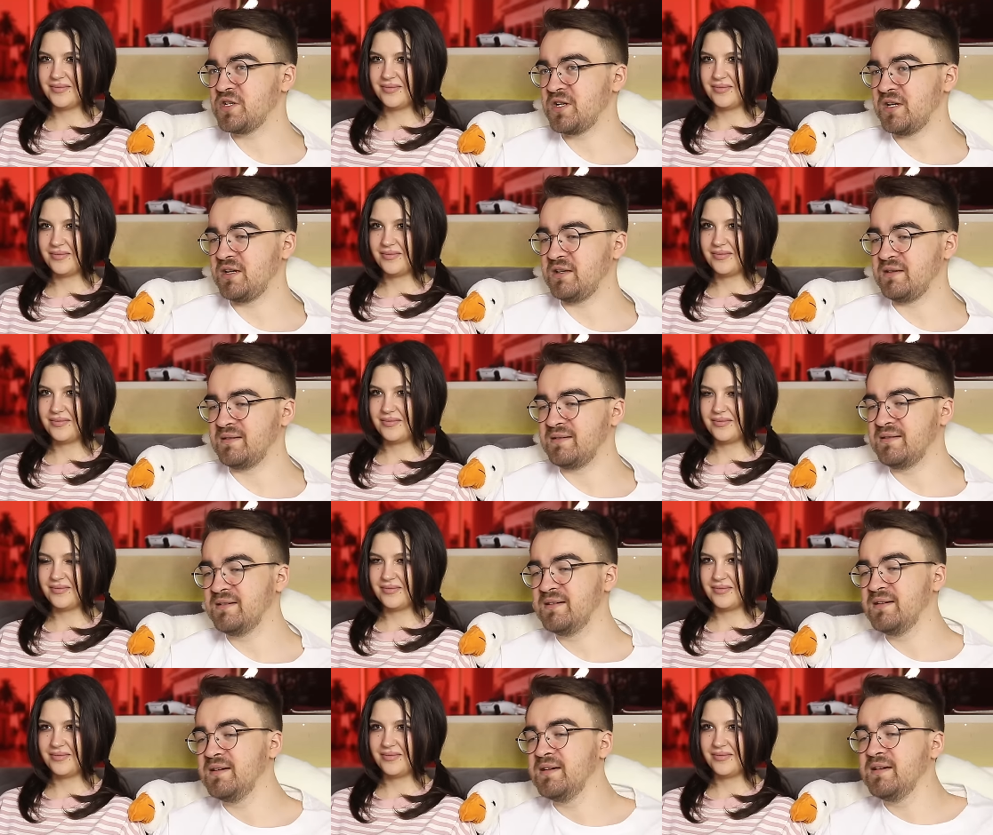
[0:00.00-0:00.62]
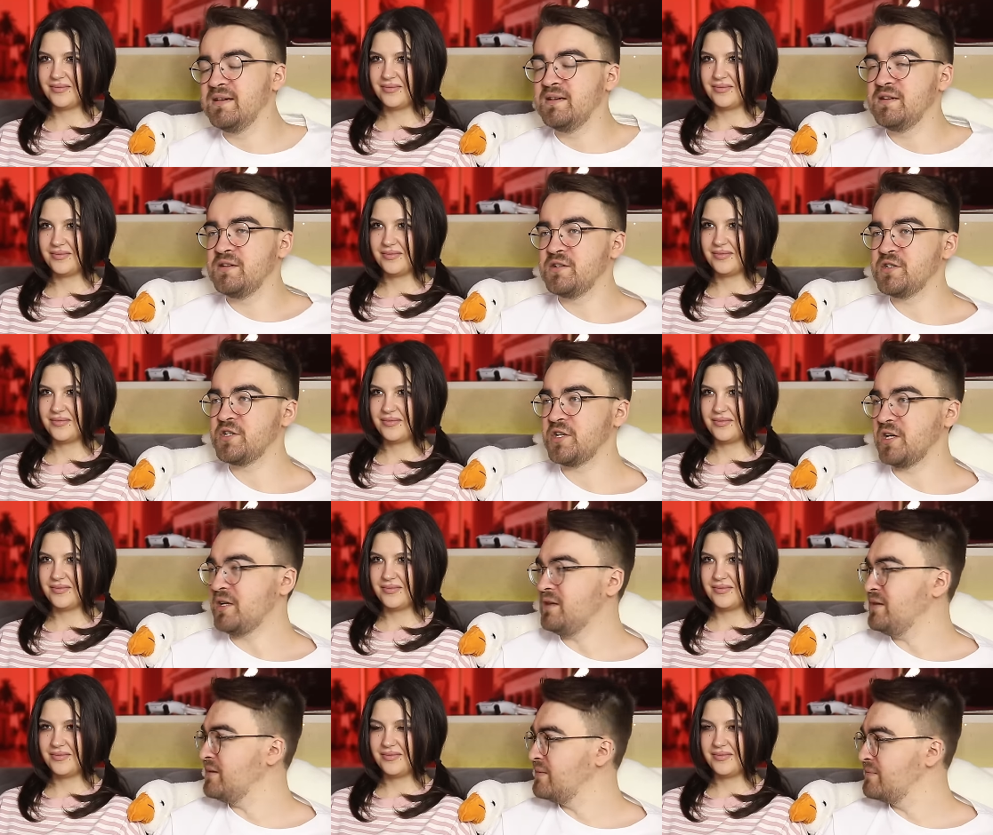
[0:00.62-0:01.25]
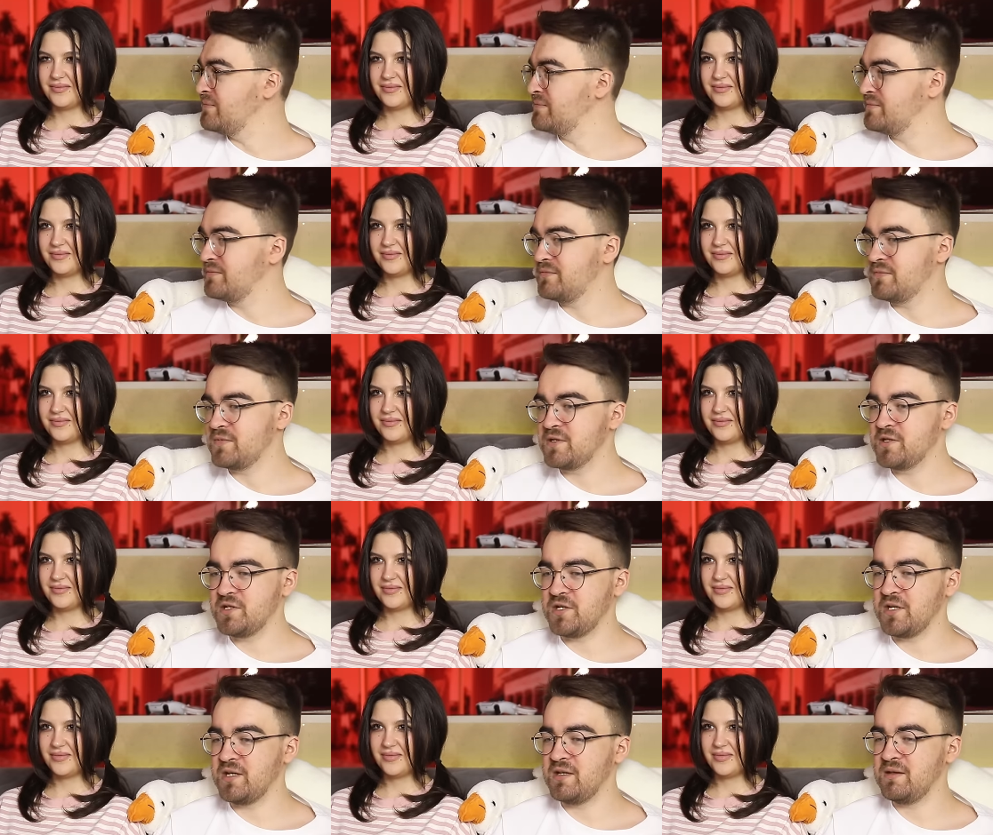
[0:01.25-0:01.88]
Speaker 1: Shane. Shane?
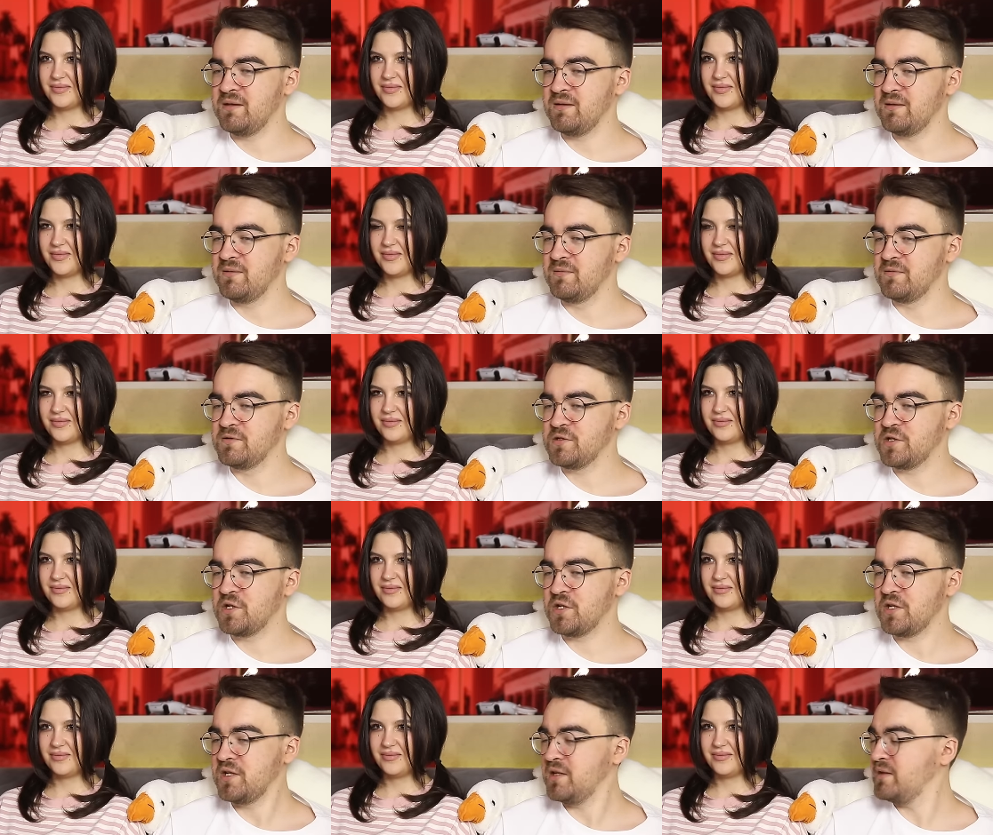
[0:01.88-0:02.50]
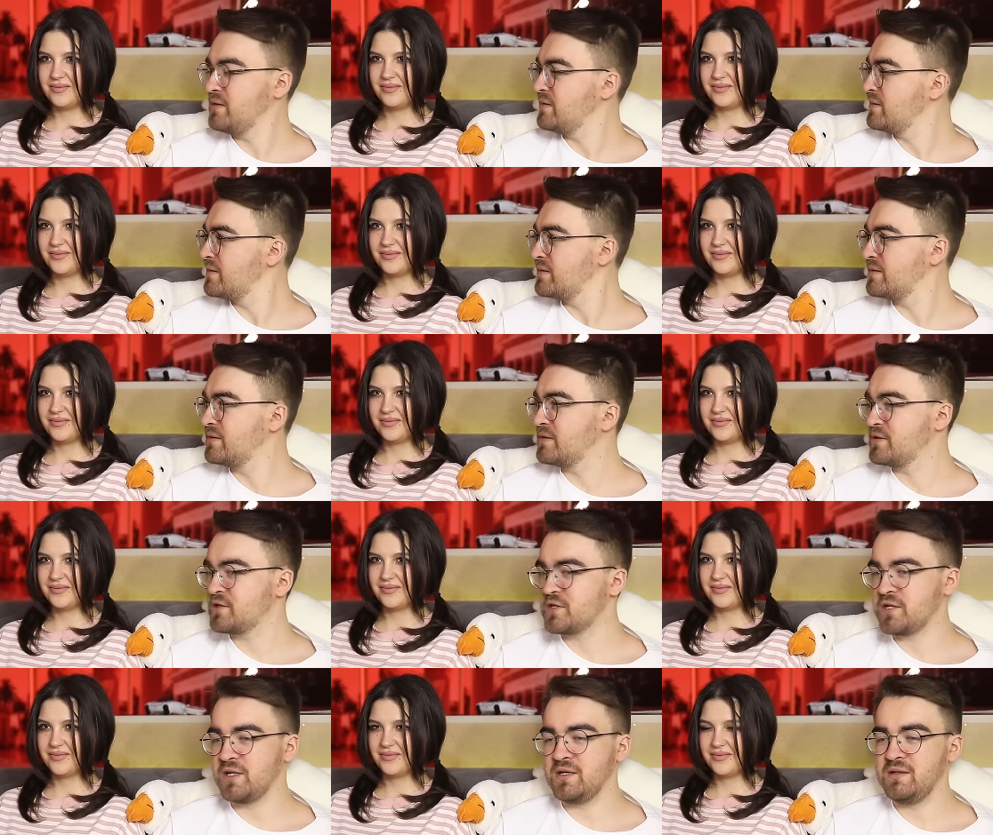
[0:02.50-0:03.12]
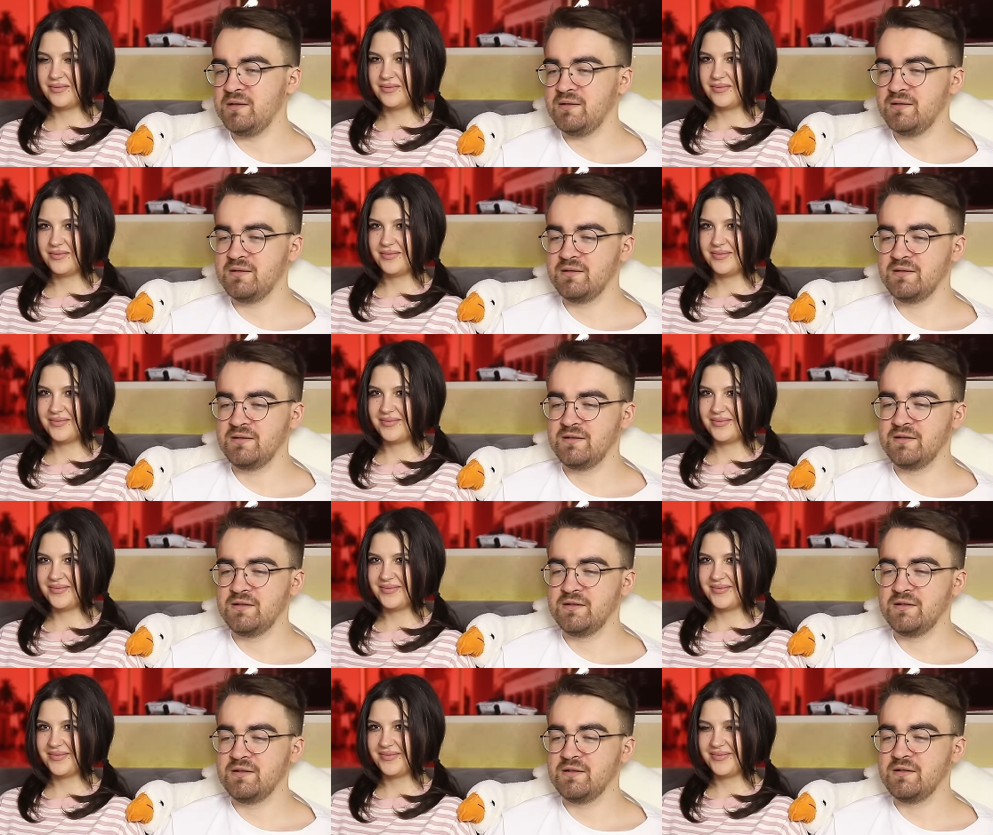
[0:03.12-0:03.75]
Shane? Shane? Shane?
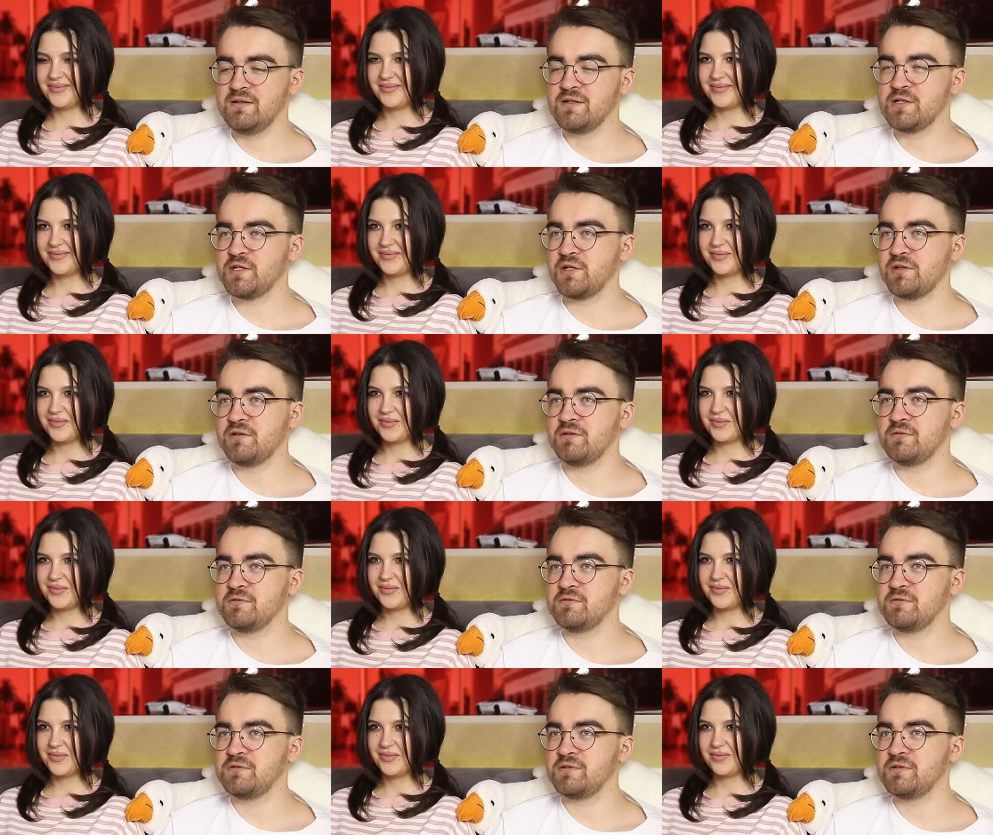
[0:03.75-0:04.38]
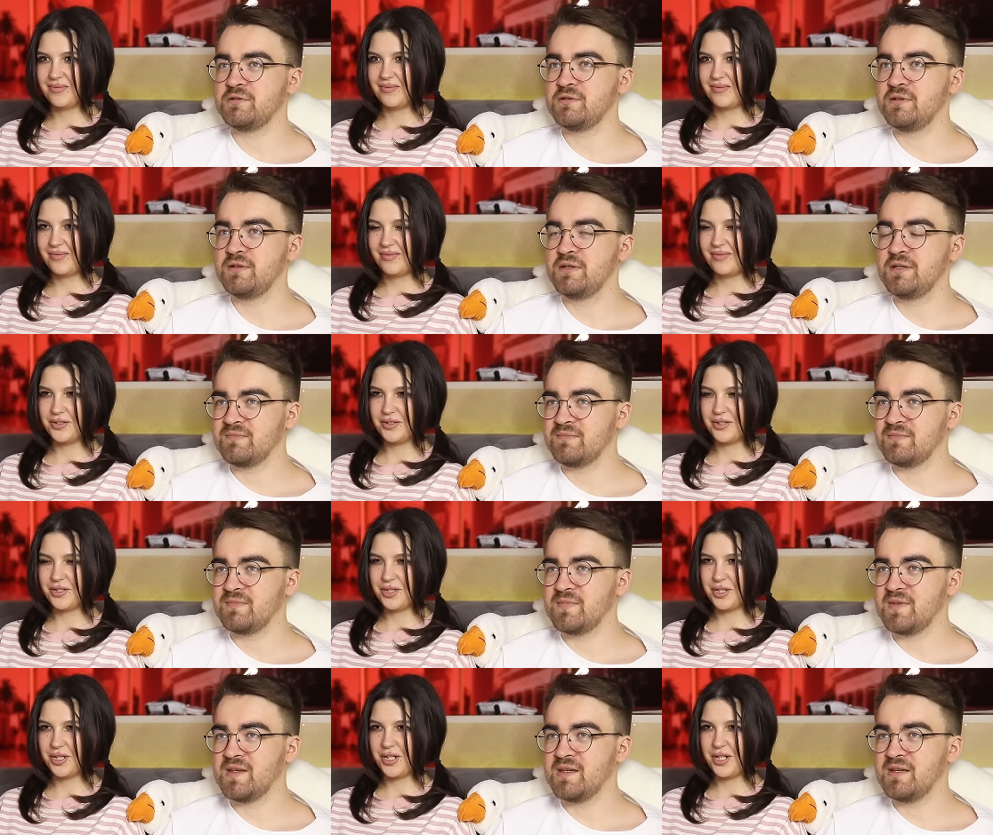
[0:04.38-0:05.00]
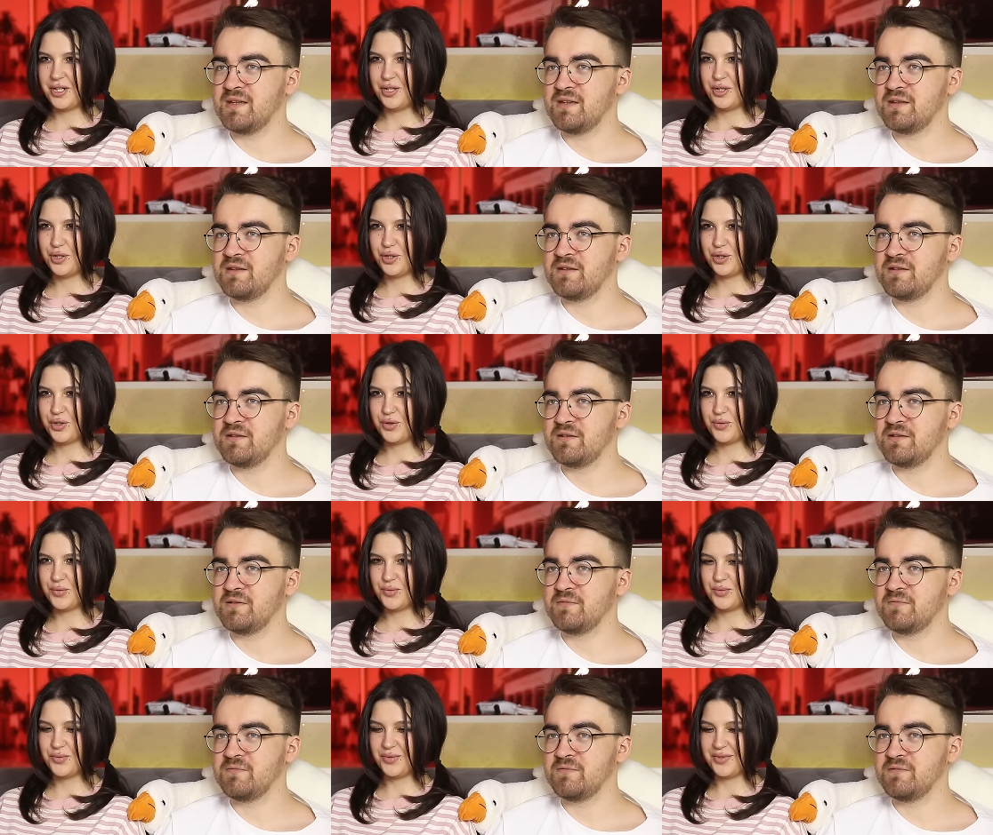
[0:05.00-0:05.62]
Shane Dawson? Shane
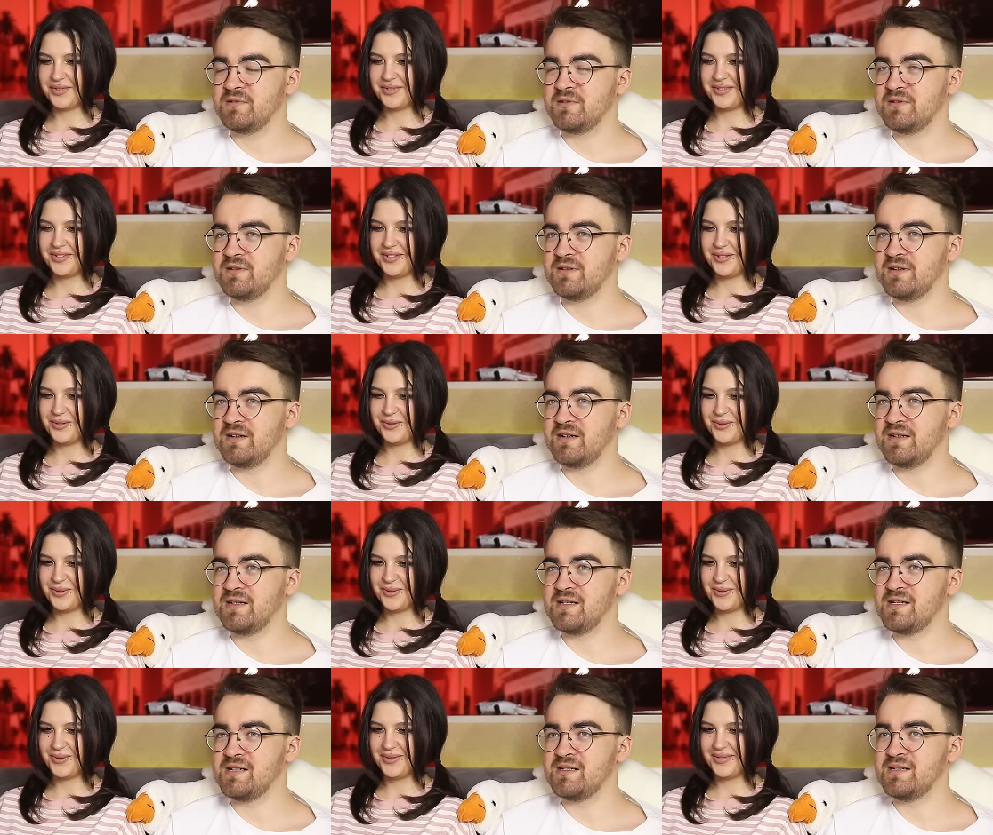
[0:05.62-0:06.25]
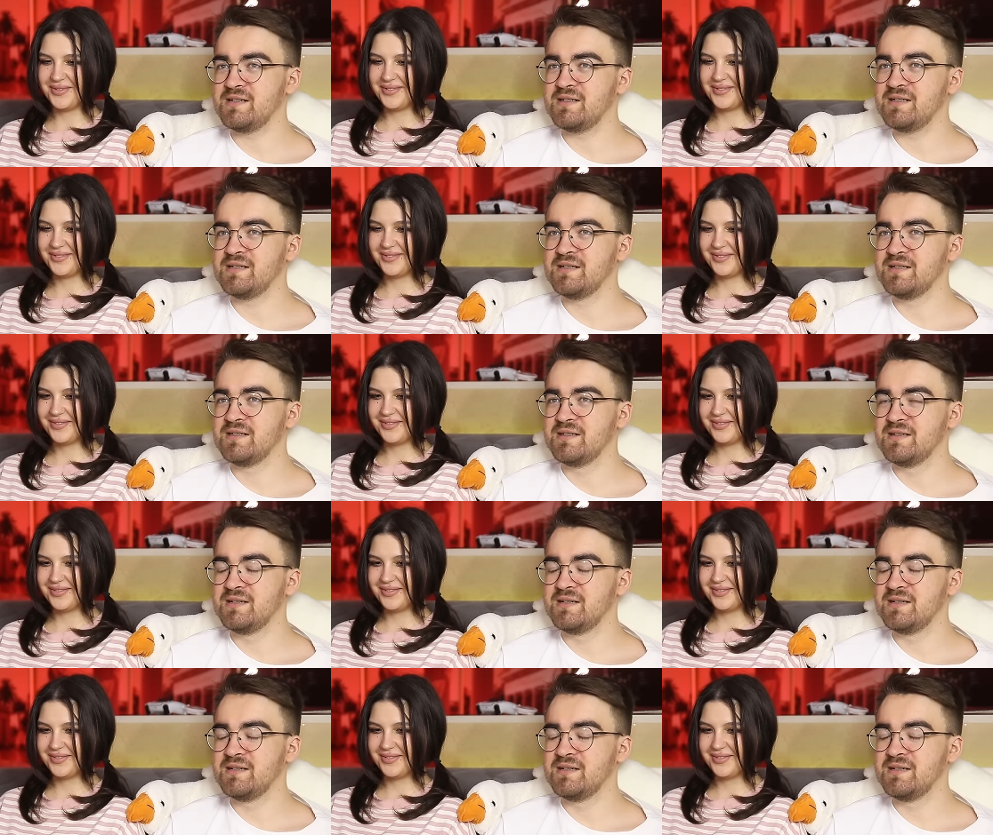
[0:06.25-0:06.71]
Tsung.
Speaker 2: Yeah. Uh.